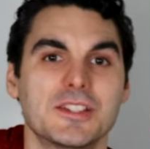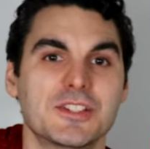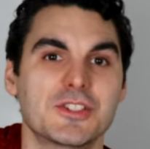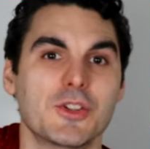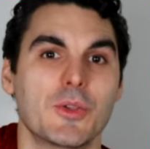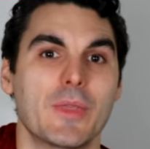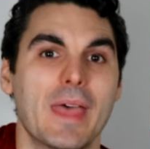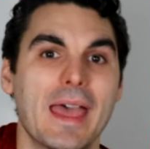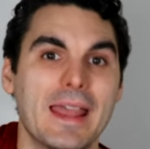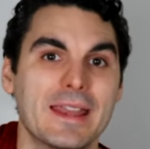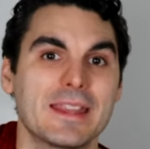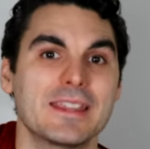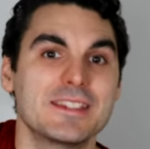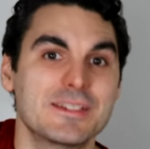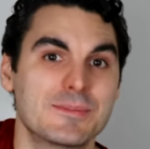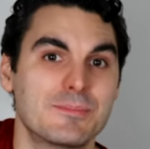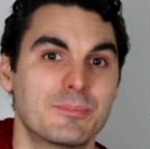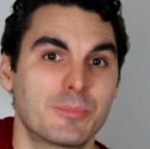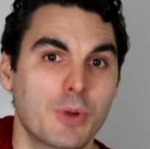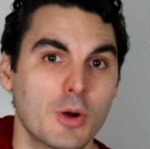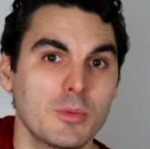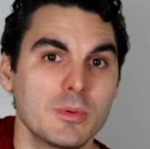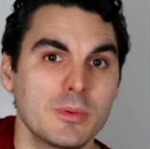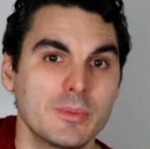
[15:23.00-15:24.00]
So that is
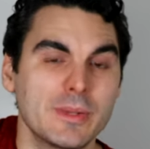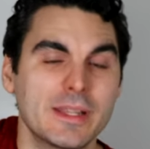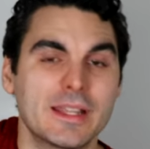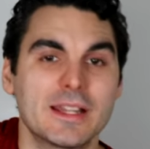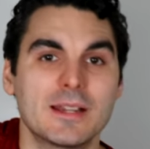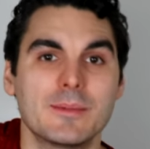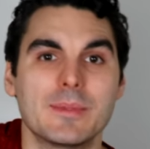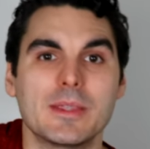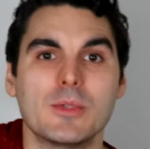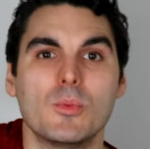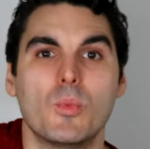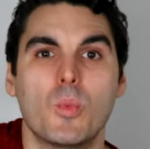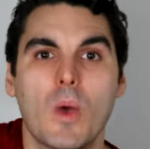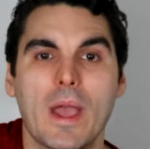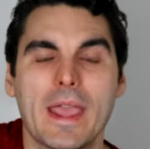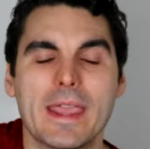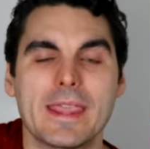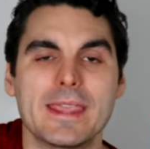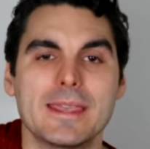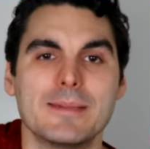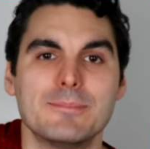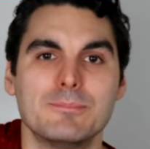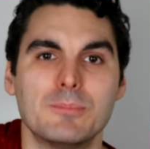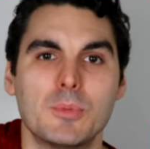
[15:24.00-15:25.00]
probably gonna be
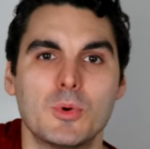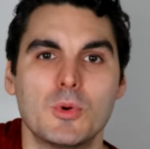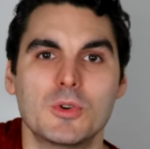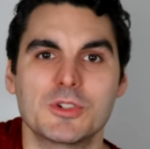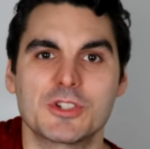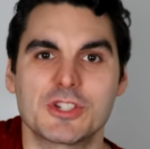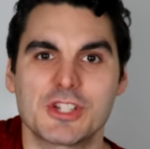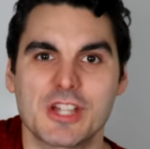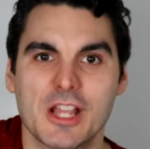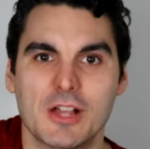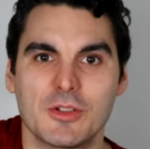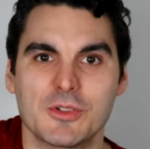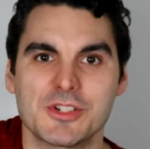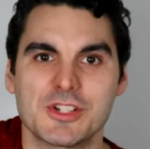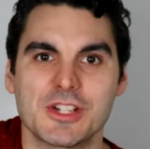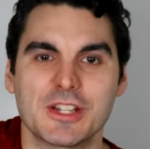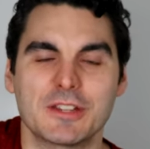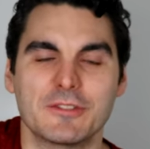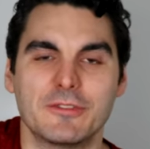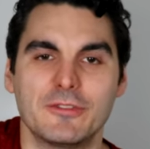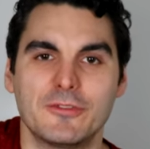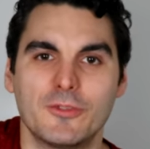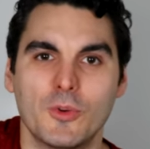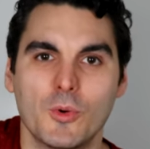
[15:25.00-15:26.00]
way more
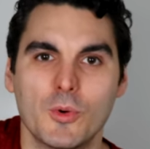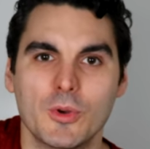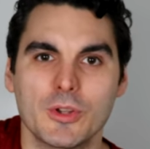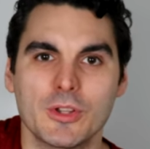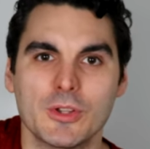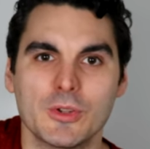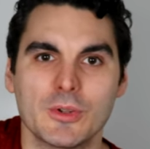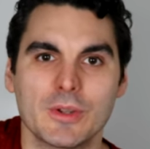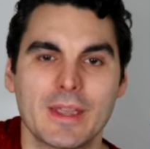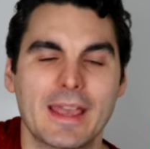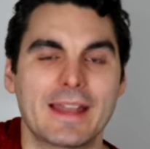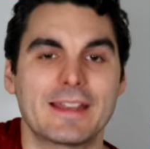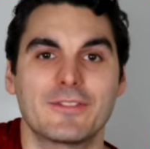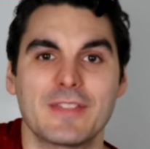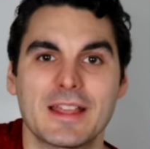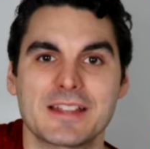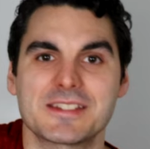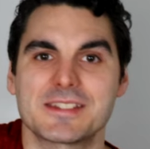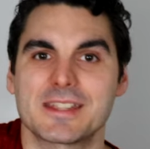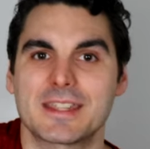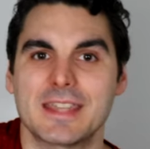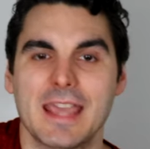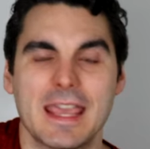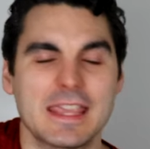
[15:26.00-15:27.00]
challenging for you. And if
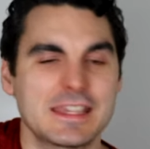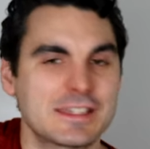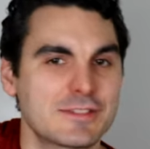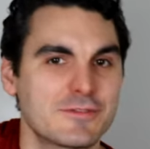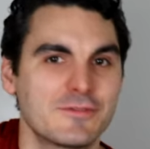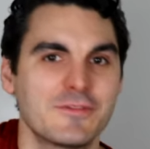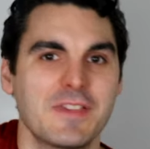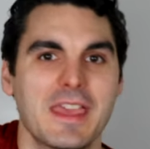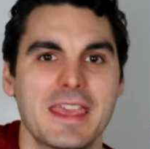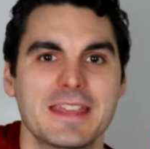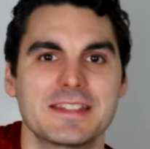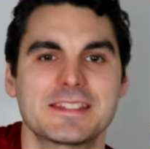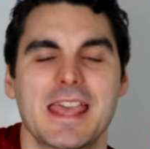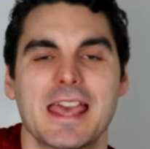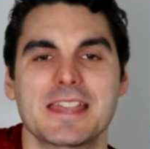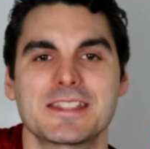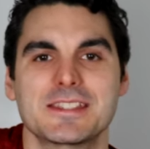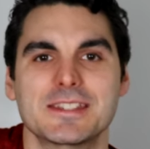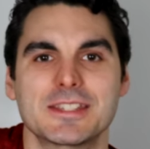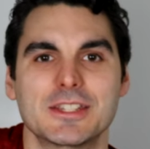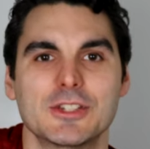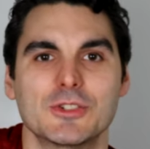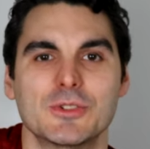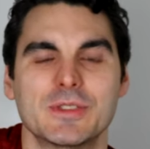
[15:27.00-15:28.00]
that's the case,
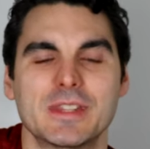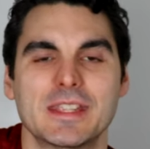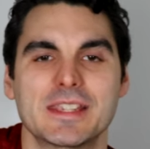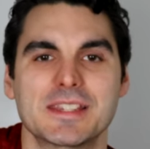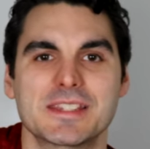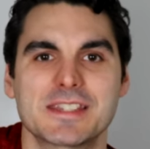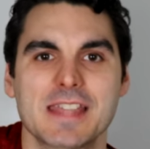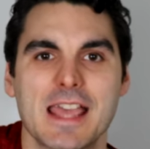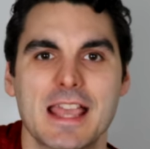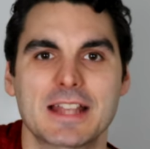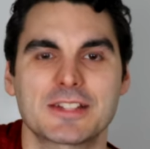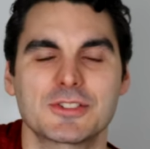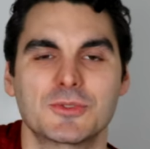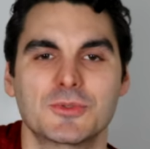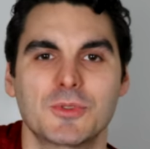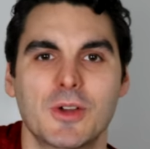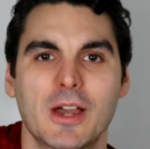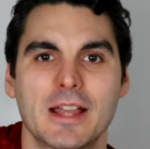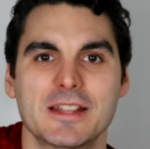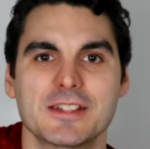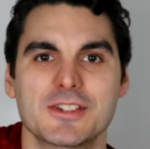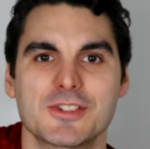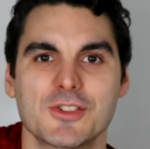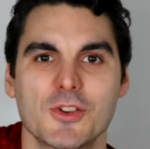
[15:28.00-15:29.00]
fantastic. You're in the exact
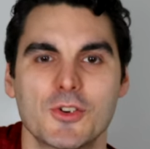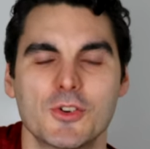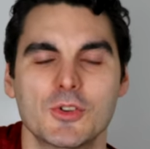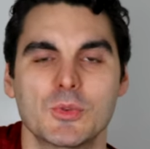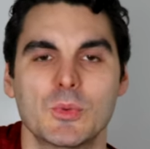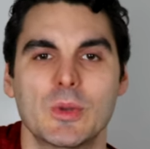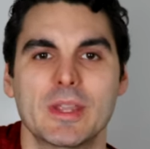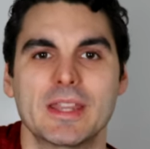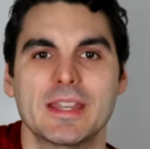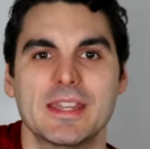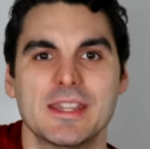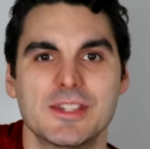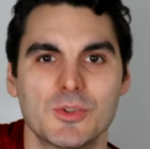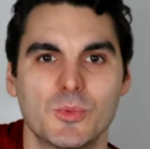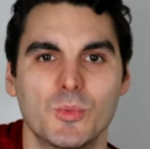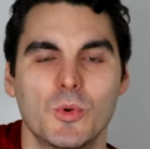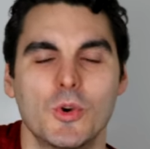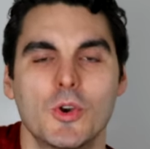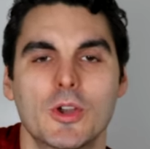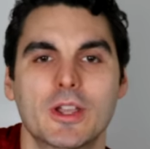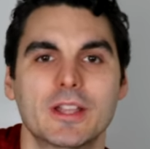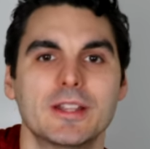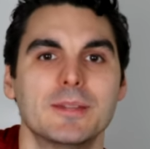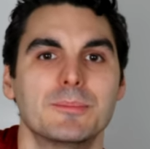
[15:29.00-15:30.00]
right zone where you need to
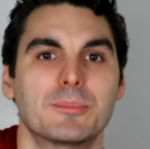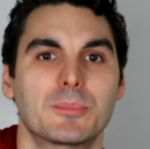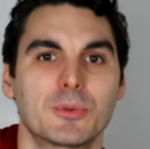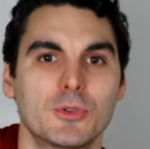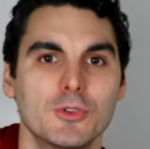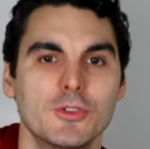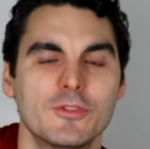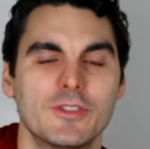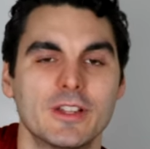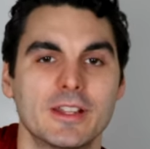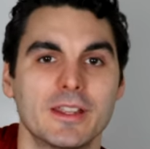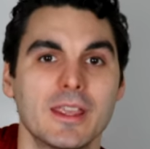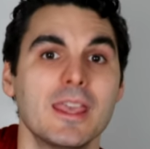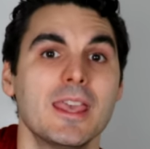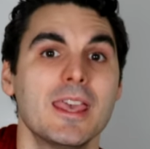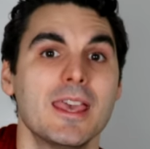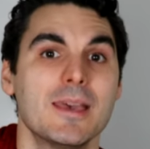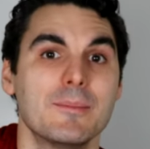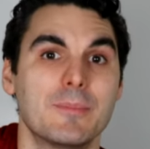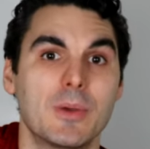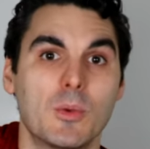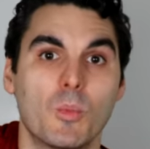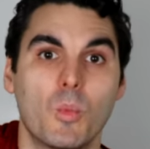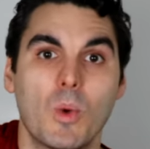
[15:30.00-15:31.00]
work and improve it.
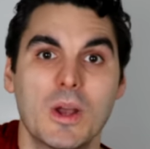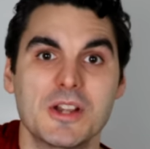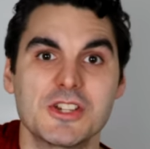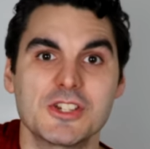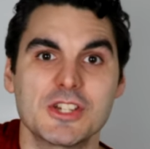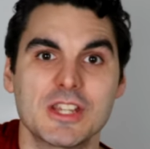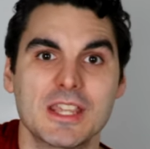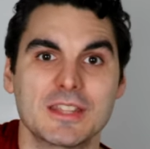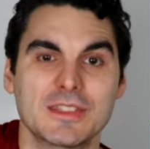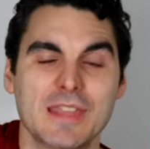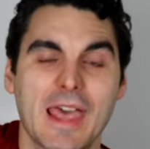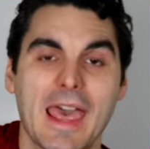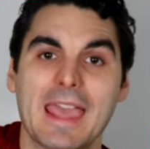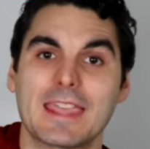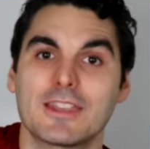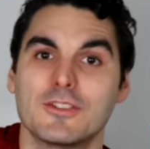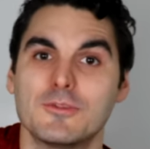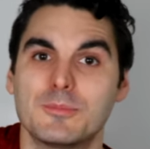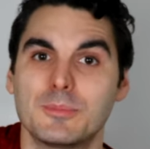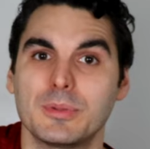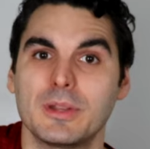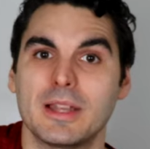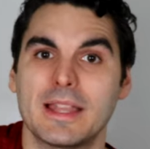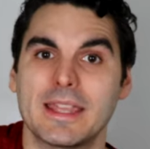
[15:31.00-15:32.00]
But once you get the hang
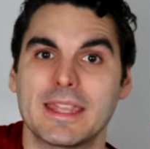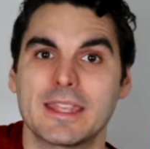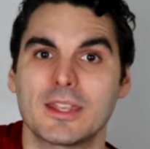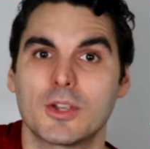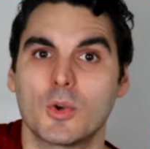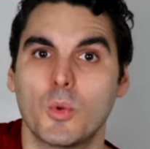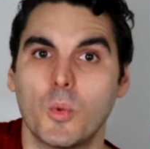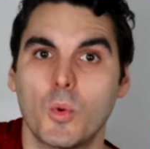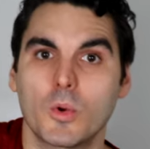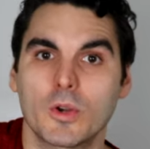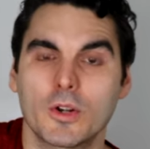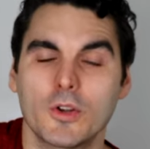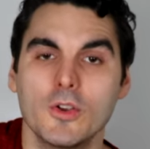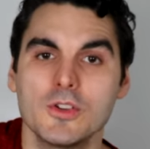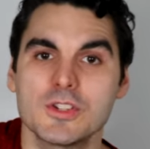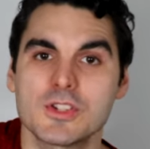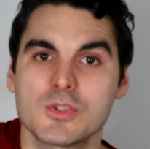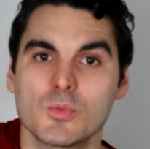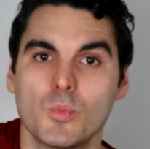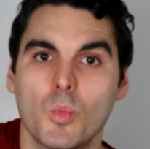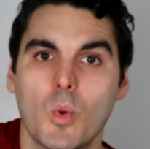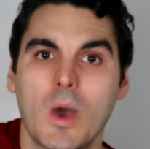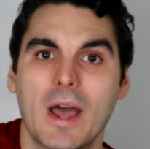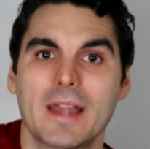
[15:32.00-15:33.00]
of playing quarter
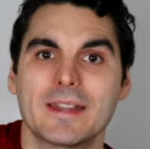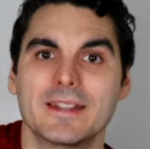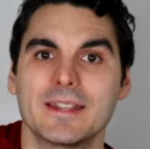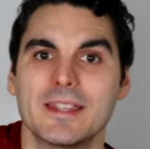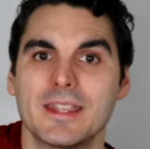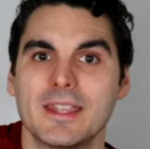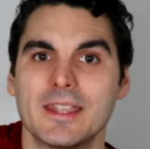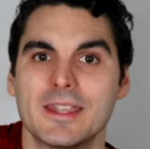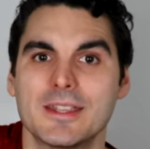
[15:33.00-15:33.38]
notes, one,